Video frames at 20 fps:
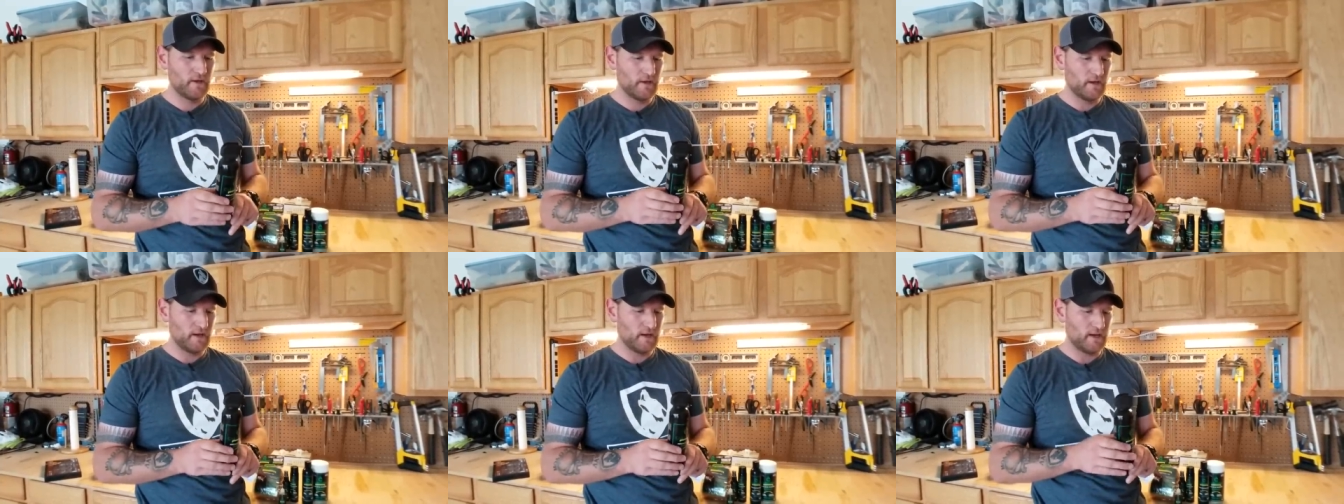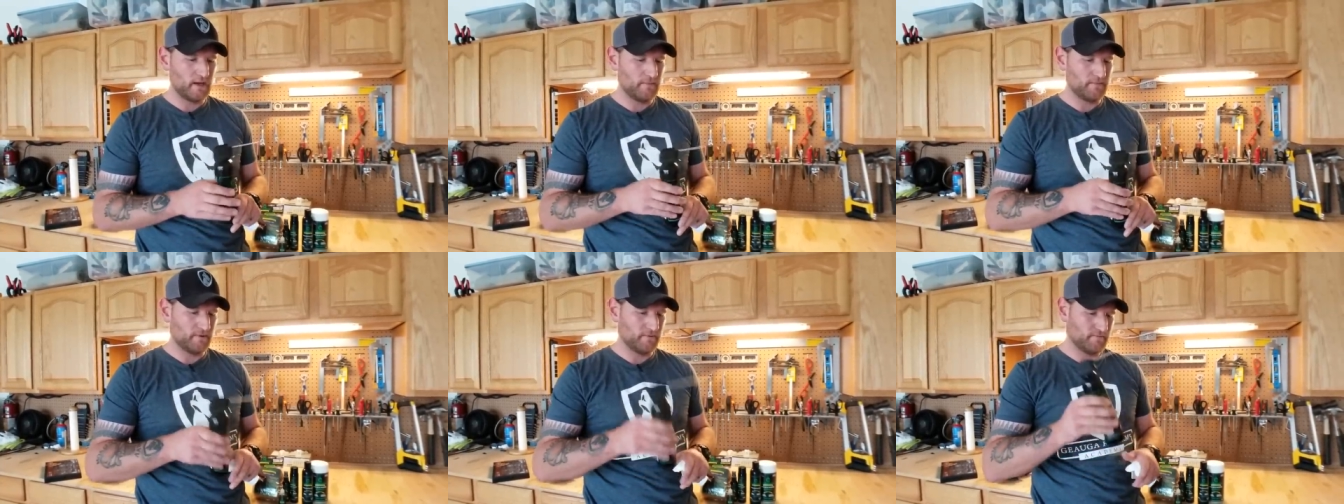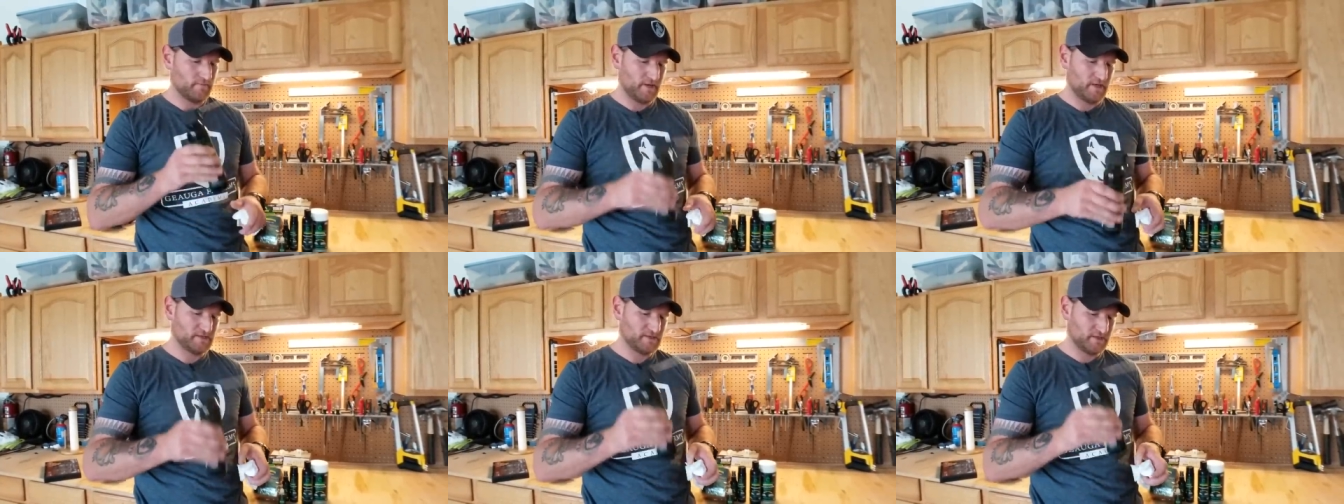Uh,
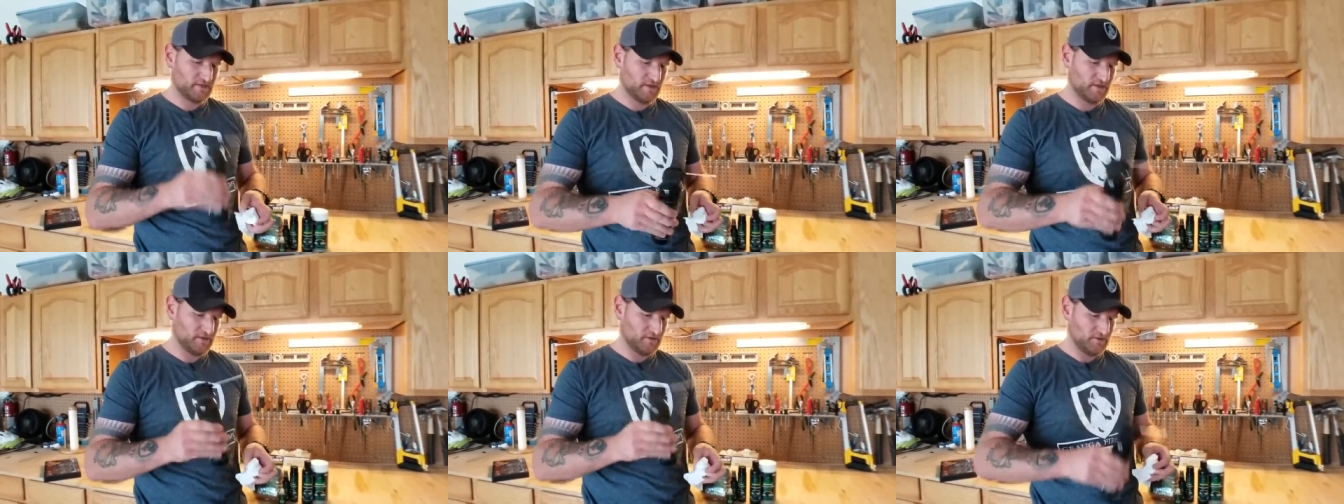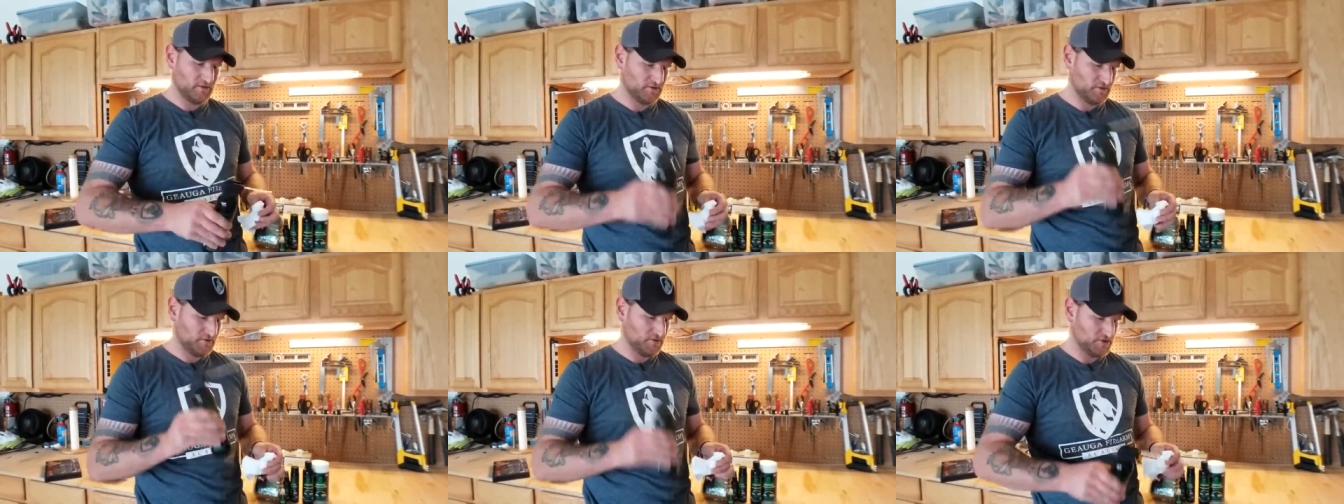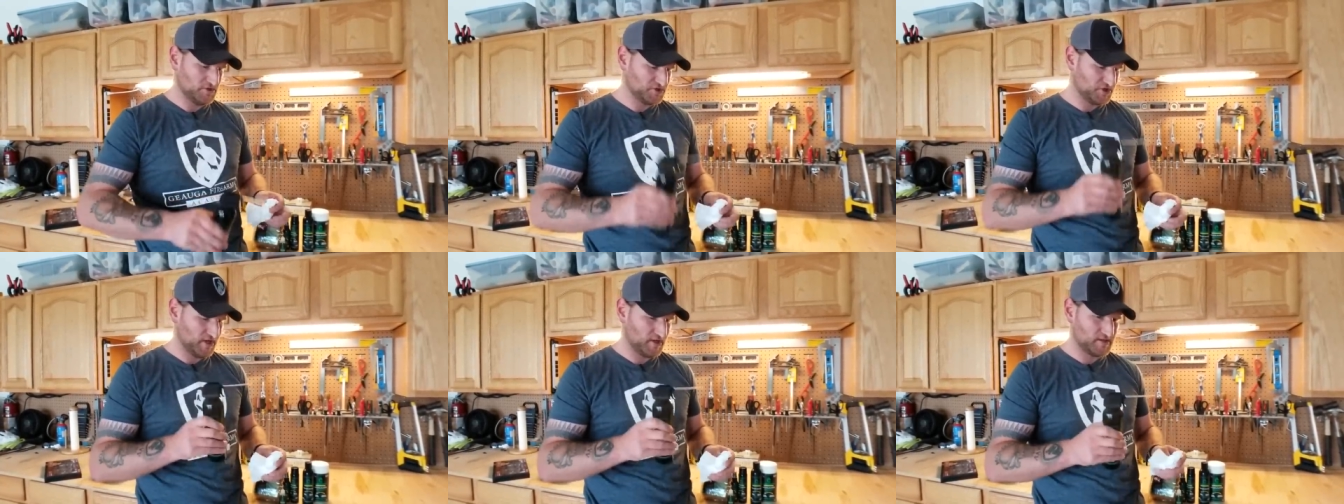but basically you,
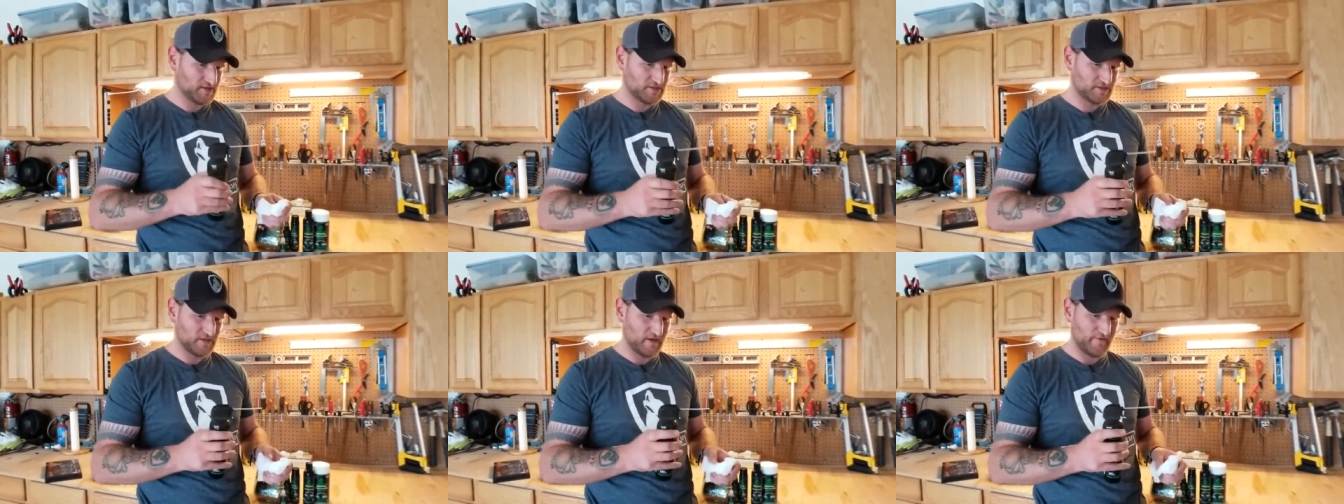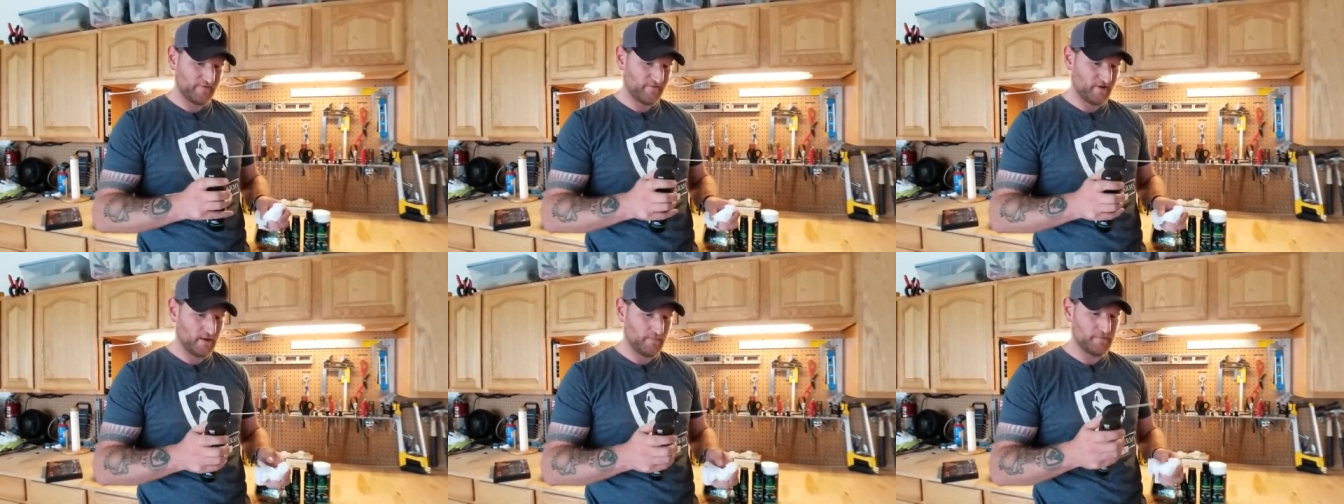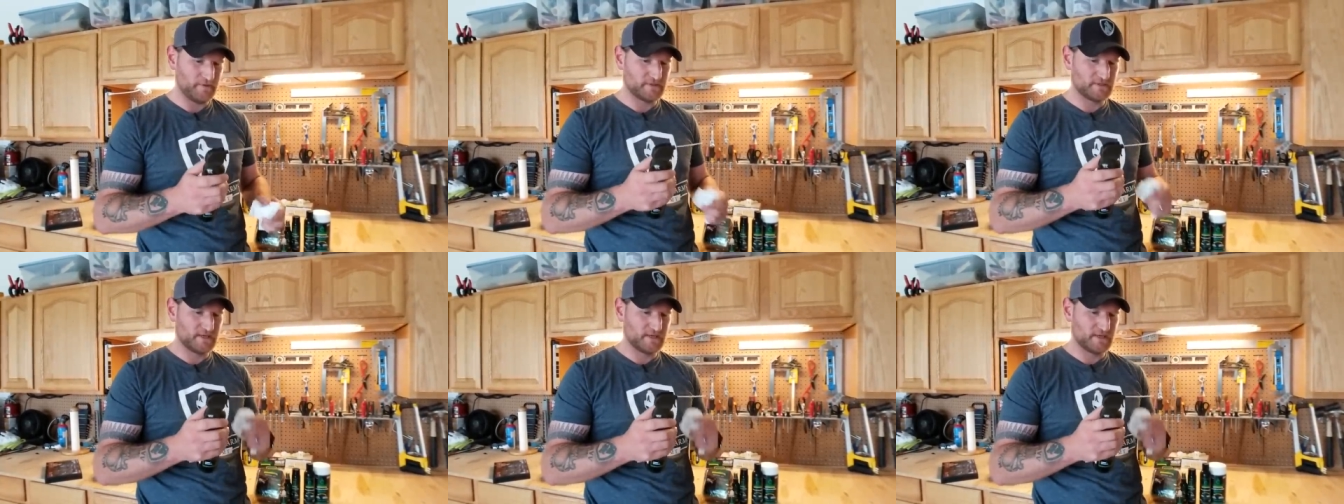you shake the stuff up.